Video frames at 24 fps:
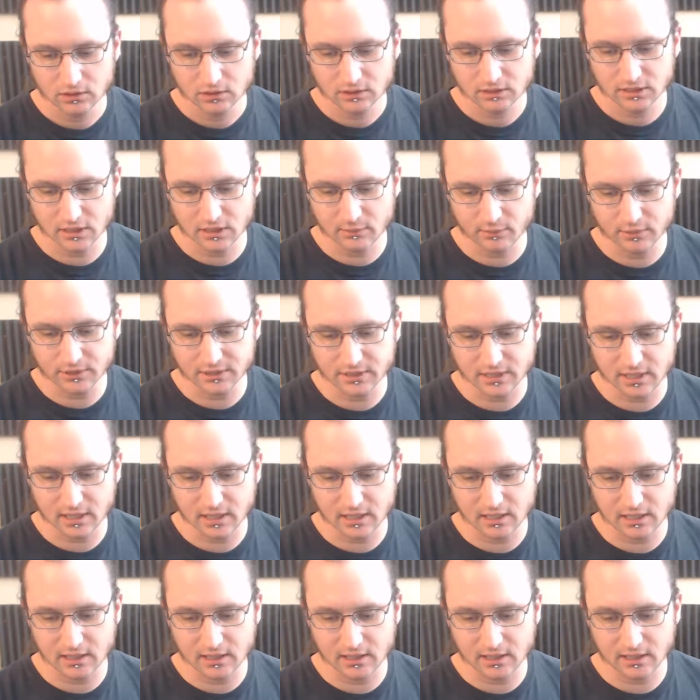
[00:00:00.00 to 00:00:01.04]
Double
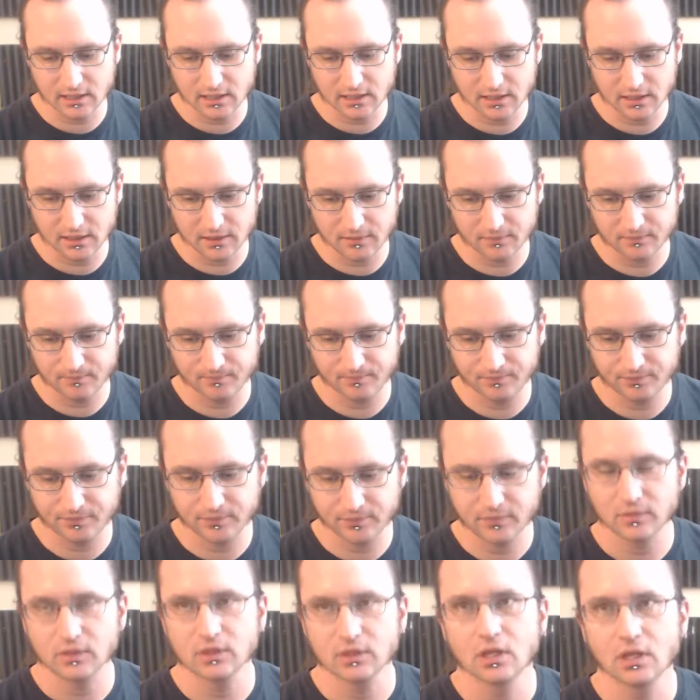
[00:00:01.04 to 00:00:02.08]
time.
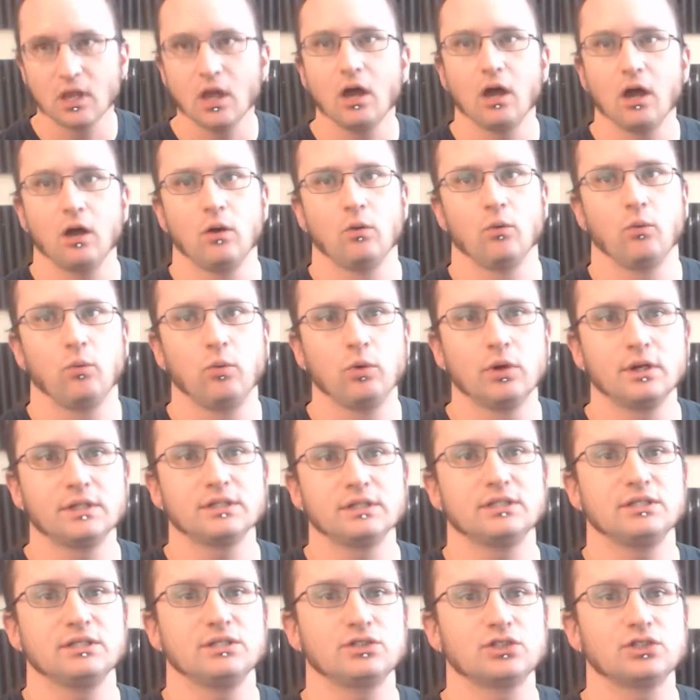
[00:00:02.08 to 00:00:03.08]
One,